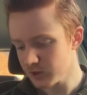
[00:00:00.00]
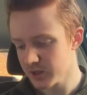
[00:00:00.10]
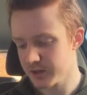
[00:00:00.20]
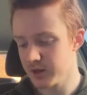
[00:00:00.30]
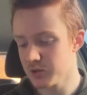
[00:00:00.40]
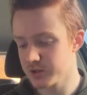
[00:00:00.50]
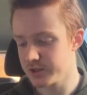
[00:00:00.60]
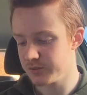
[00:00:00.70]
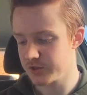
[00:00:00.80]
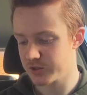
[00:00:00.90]
and then altered
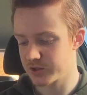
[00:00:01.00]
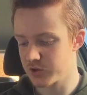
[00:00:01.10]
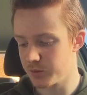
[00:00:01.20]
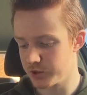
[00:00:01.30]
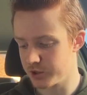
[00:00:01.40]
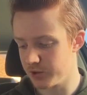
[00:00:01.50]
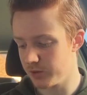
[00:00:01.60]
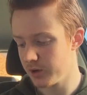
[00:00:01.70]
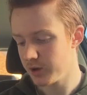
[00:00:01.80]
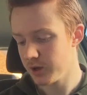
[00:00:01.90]
them to suit my genre.